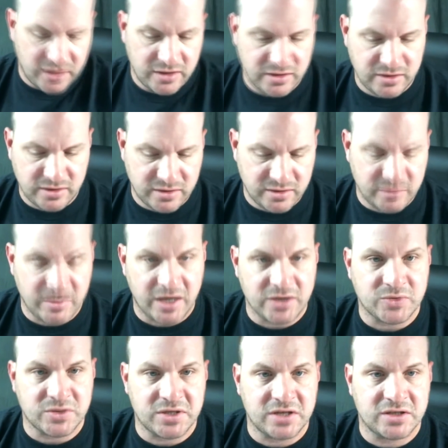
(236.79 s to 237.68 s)
Yeah, you might
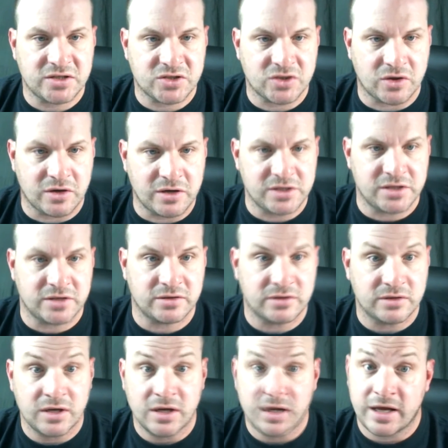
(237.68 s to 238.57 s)
as well take the sergeant.
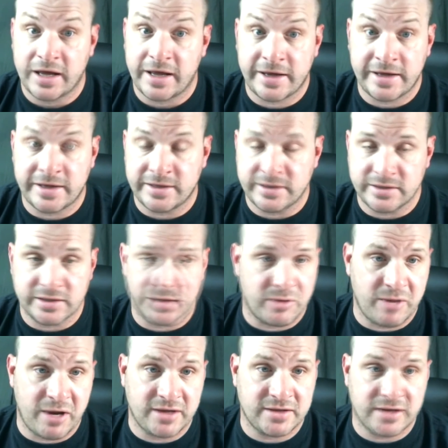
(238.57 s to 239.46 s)
And
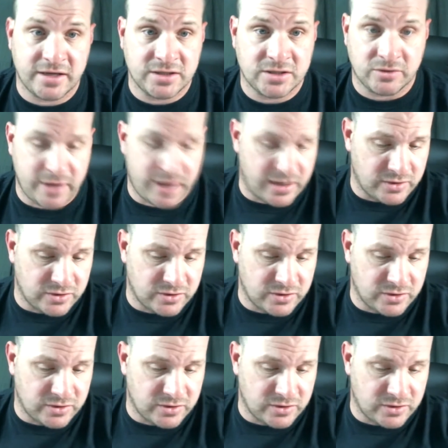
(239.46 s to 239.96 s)
command dice are out,